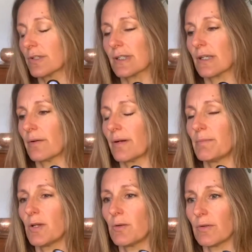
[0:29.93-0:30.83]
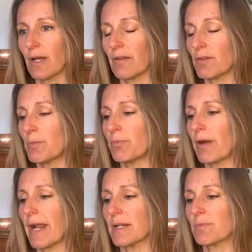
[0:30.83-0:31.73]
so I have no
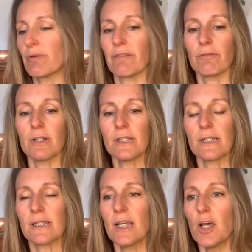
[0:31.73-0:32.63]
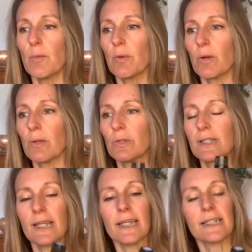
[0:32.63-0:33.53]
brand preference, but what I would
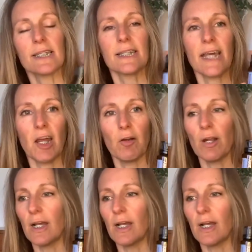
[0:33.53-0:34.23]
say is doTERRA.